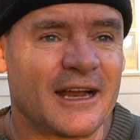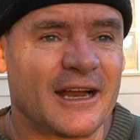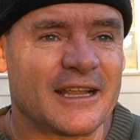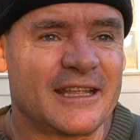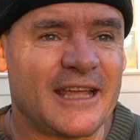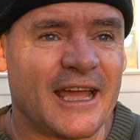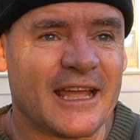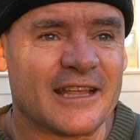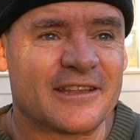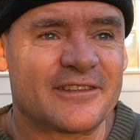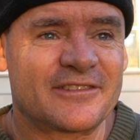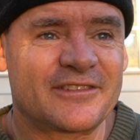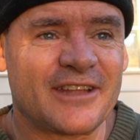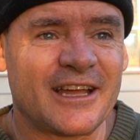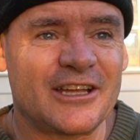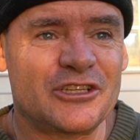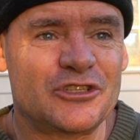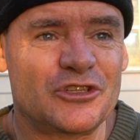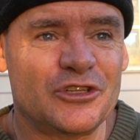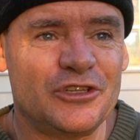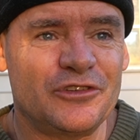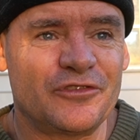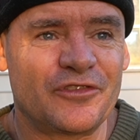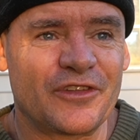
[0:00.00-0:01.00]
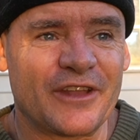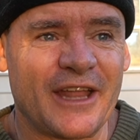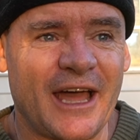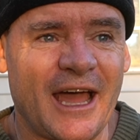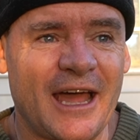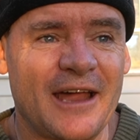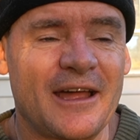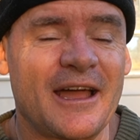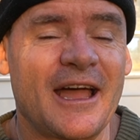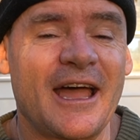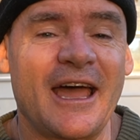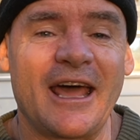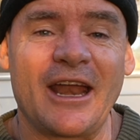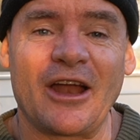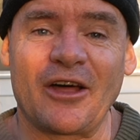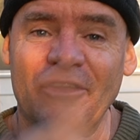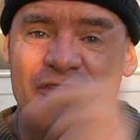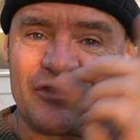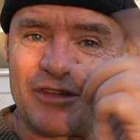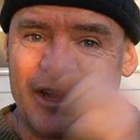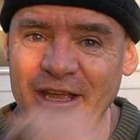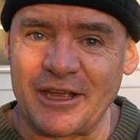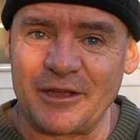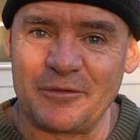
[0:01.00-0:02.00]
Yeah, stay tuned for that, and I'll
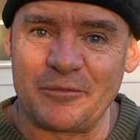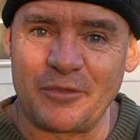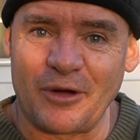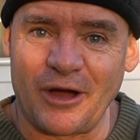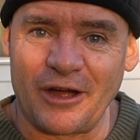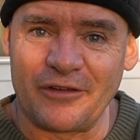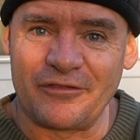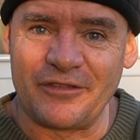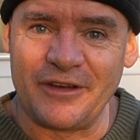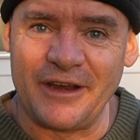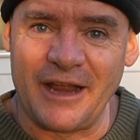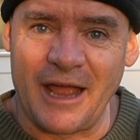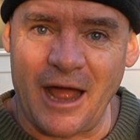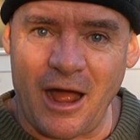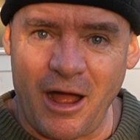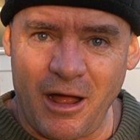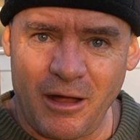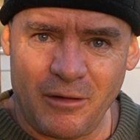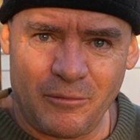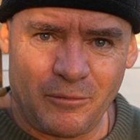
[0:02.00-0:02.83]
say goodbye for now.